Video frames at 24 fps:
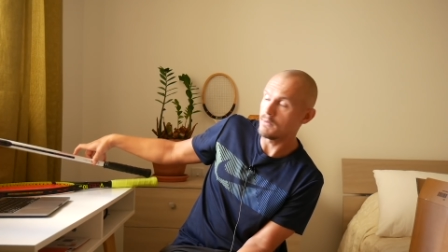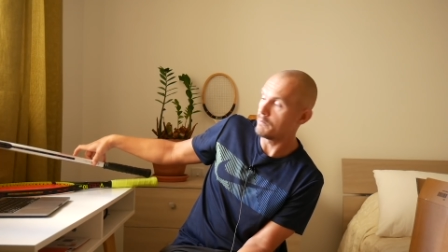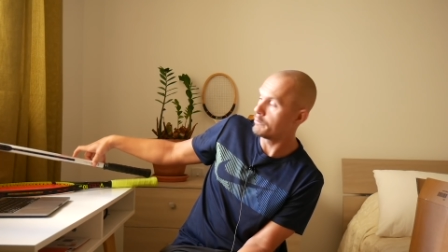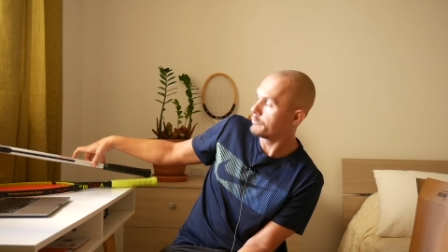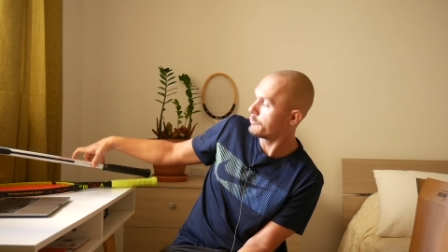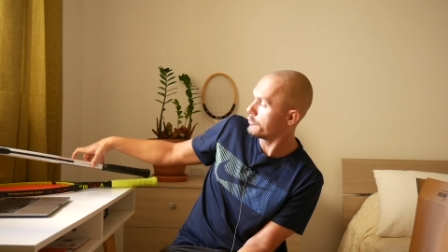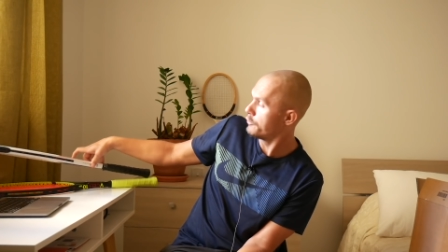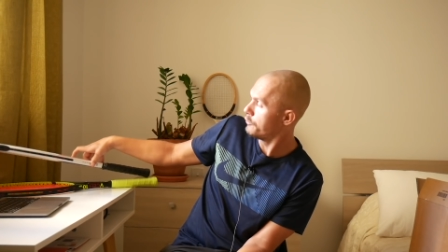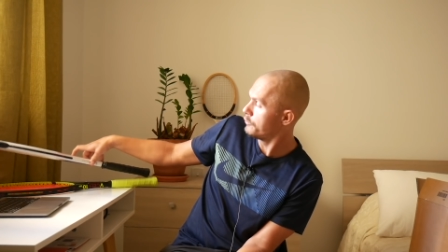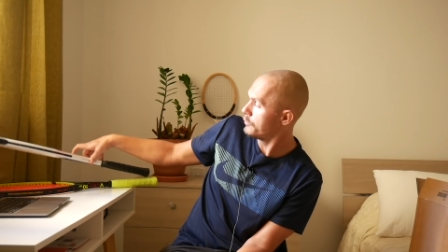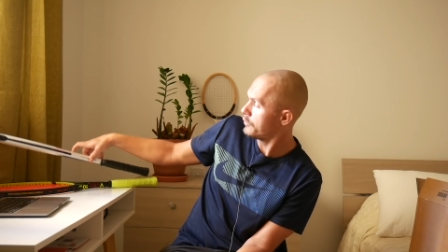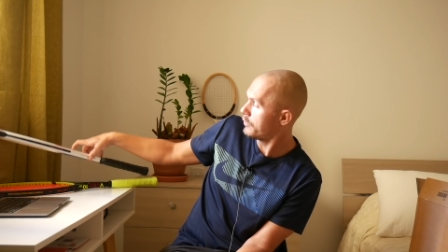
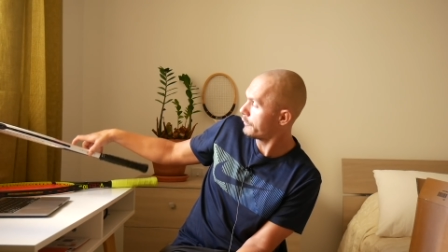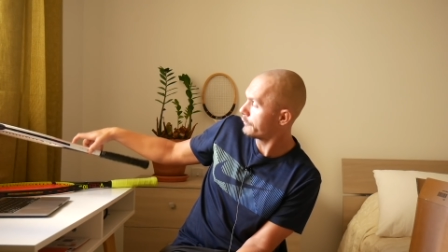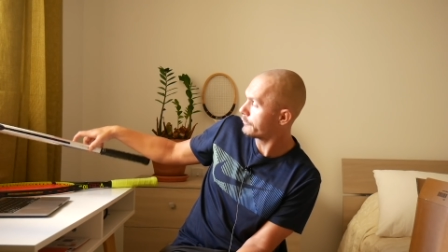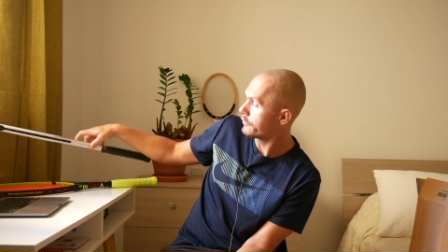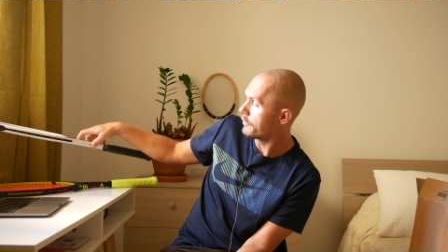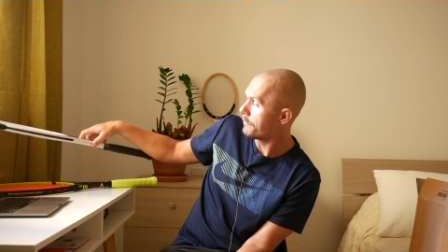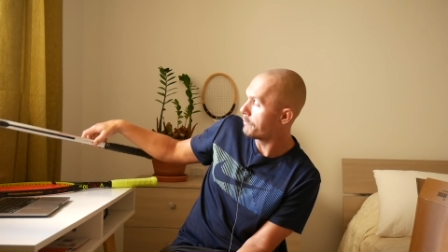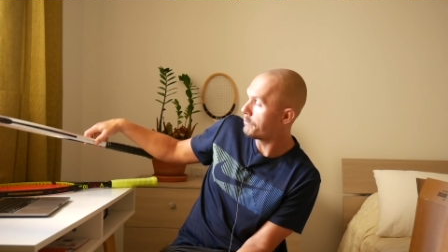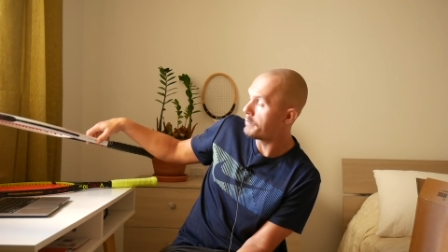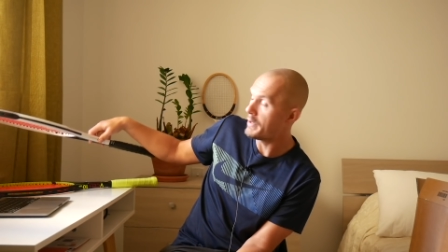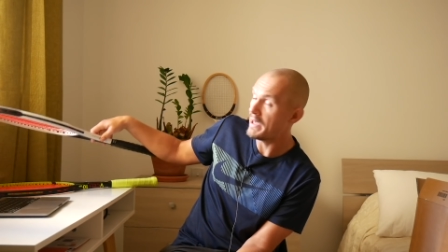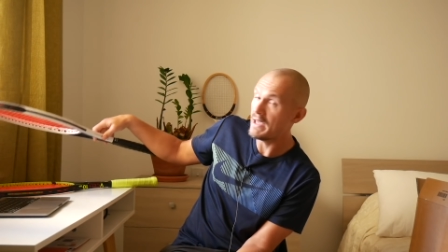Bruno
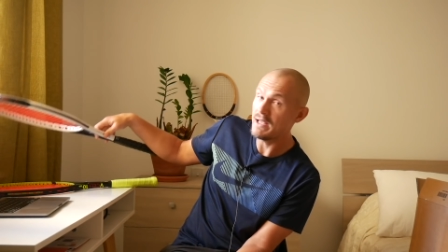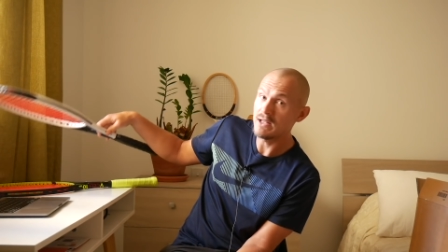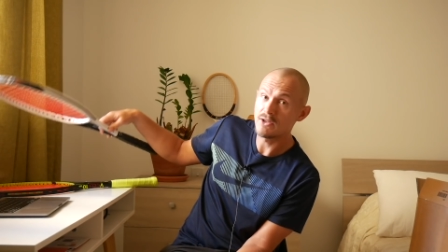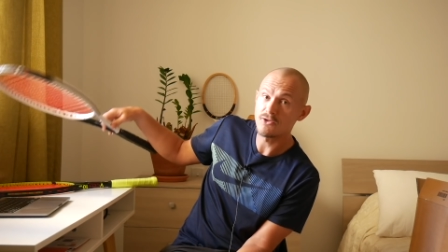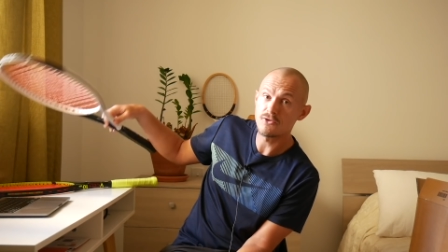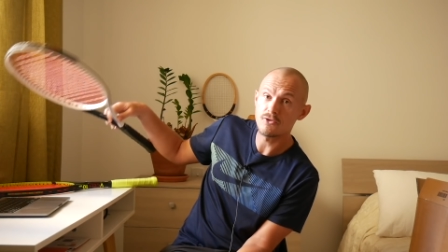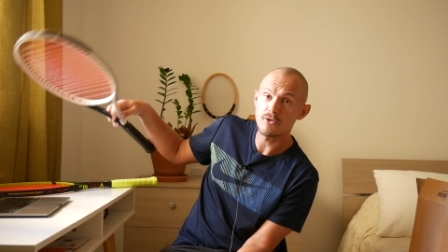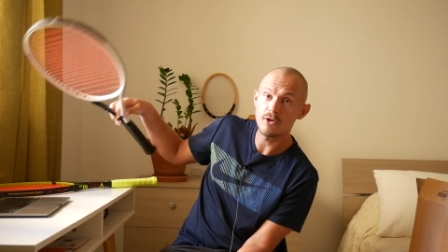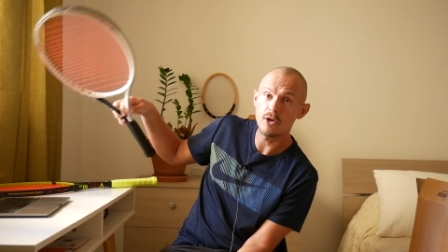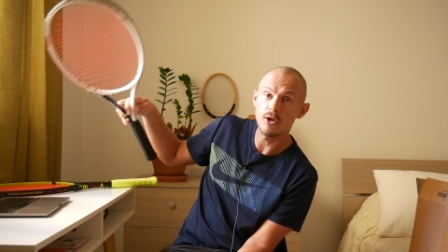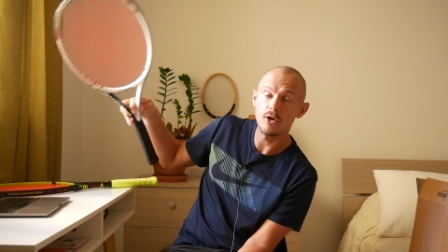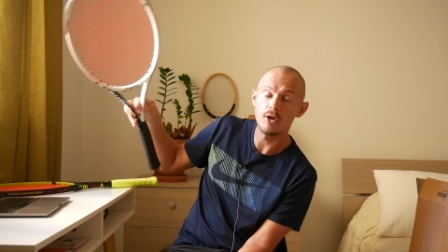from
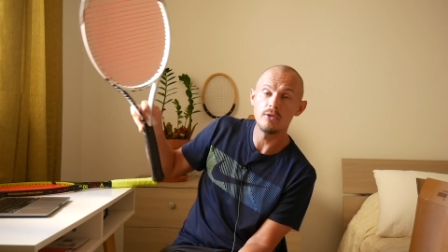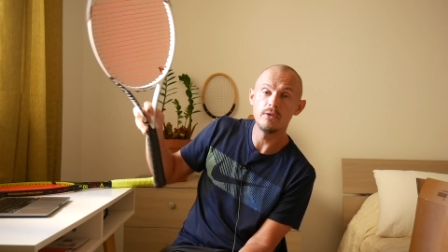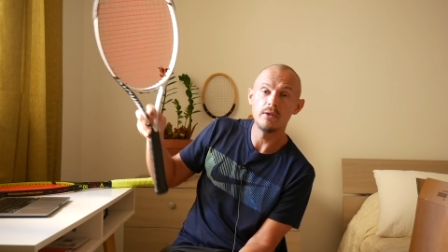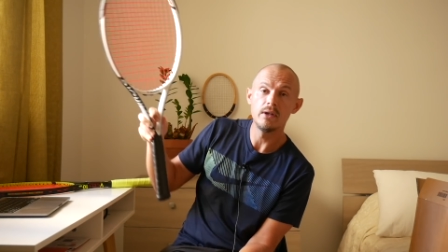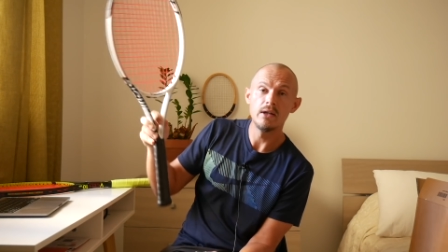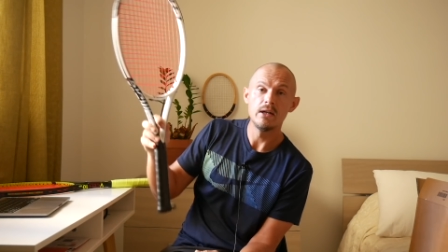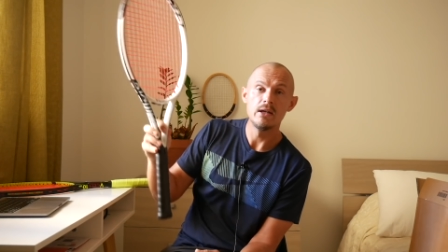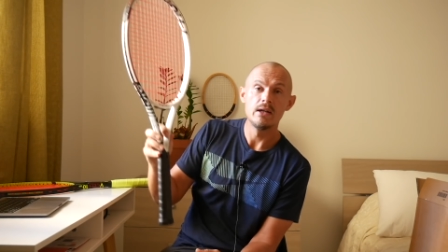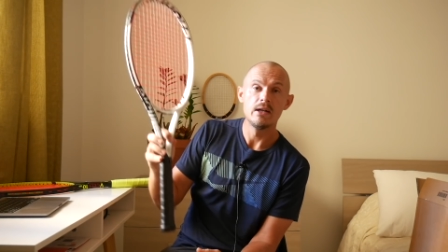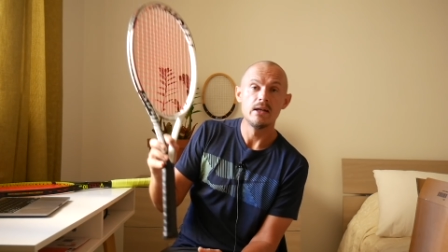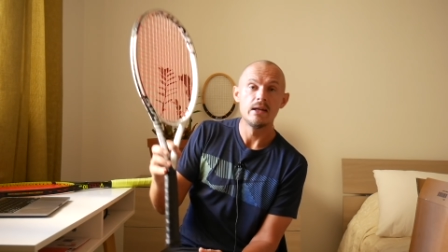Patreon